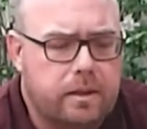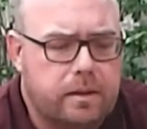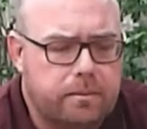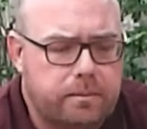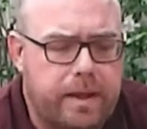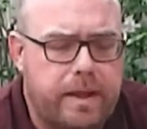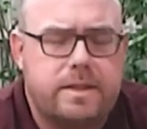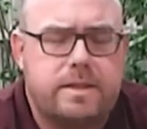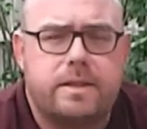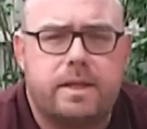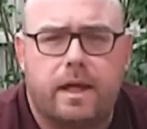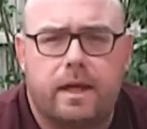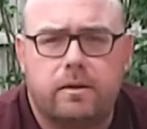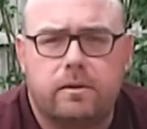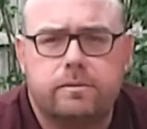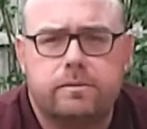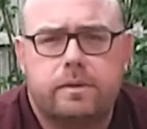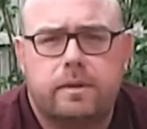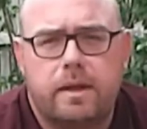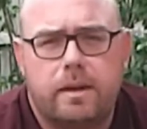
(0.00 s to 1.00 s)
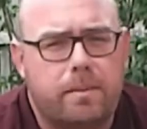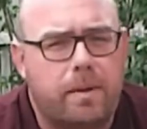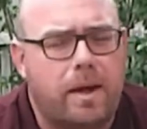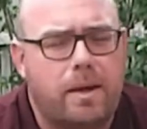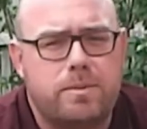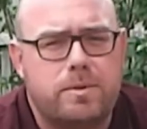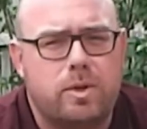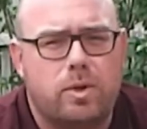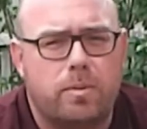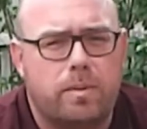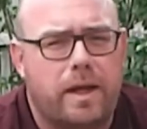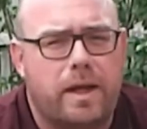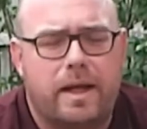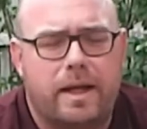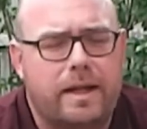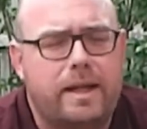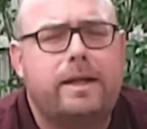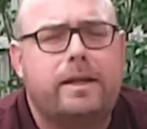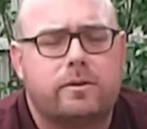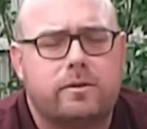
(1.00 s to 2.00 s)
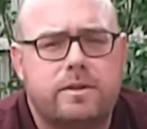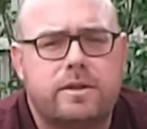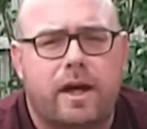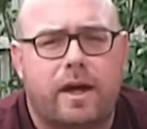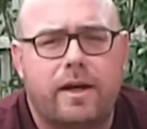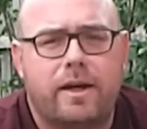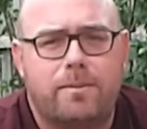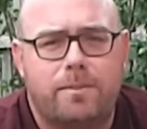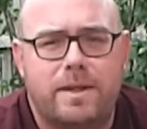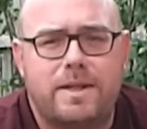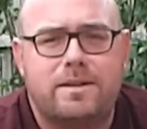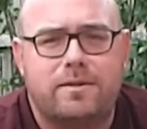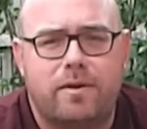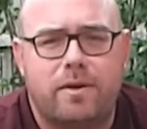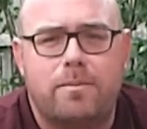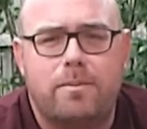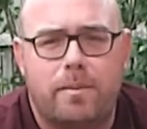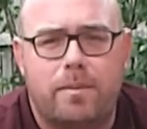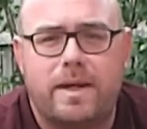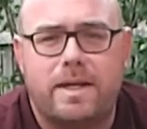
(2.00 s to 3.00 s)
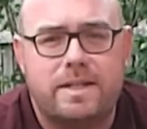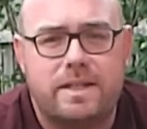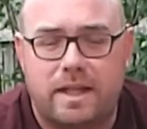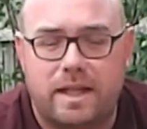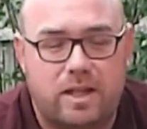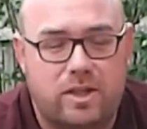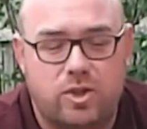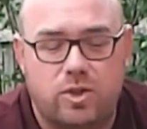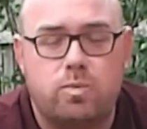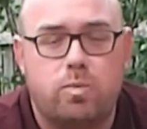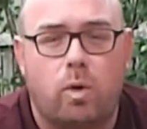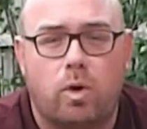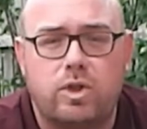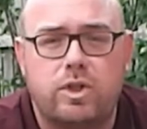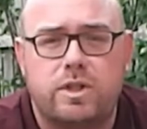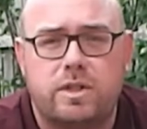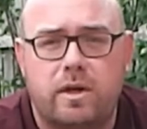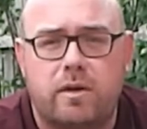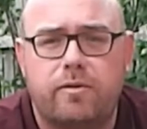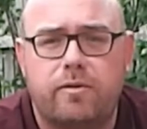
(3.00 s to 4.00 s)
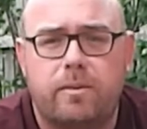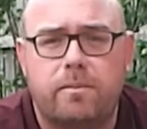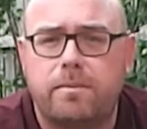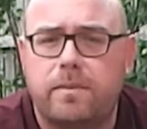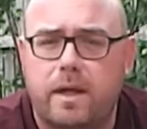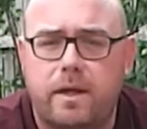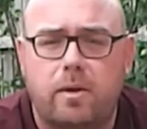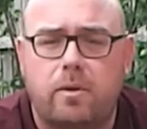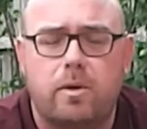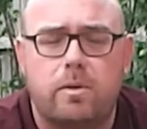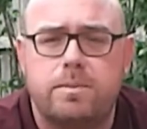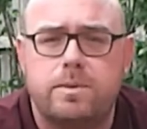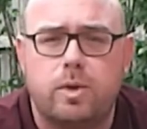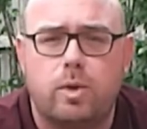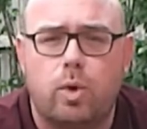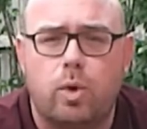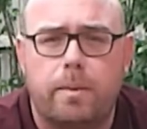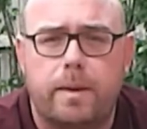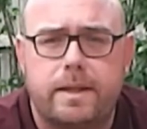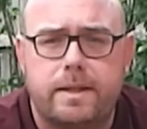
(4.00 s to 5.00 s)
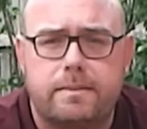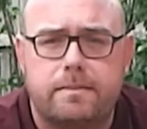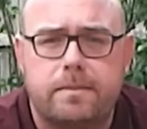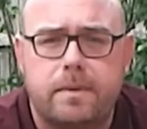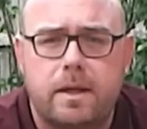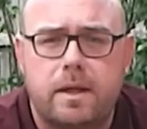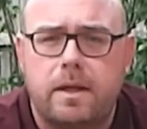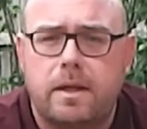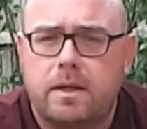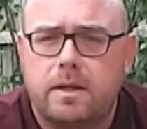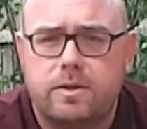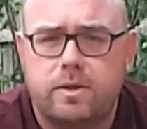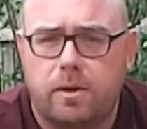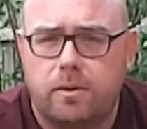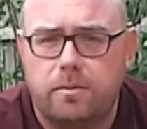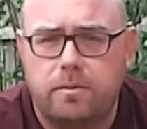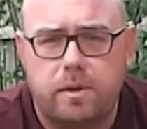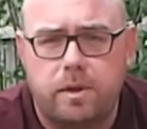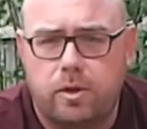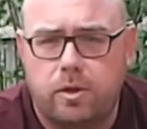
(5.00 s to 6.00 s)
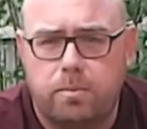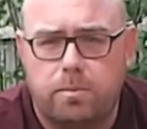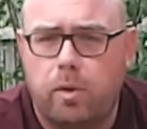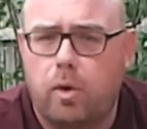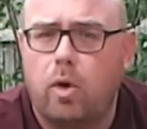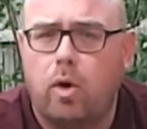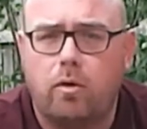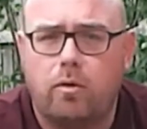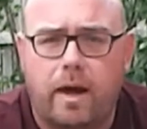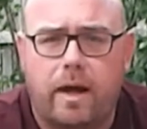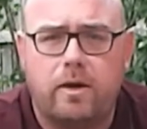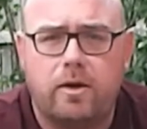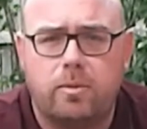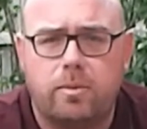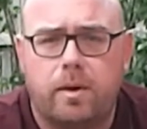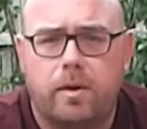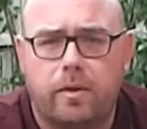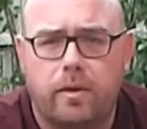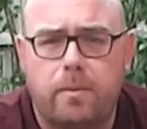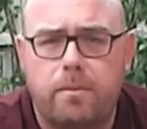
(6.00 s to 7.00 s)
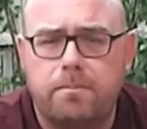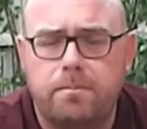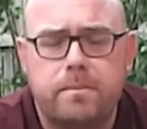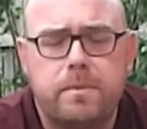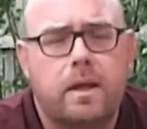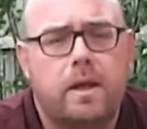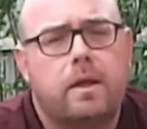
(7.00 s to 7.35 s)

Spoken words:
Mare's tail, they might absorb a little tiny bit of it, but basically it just washes off them. They don't absorb it. So you could pour Roundup on them.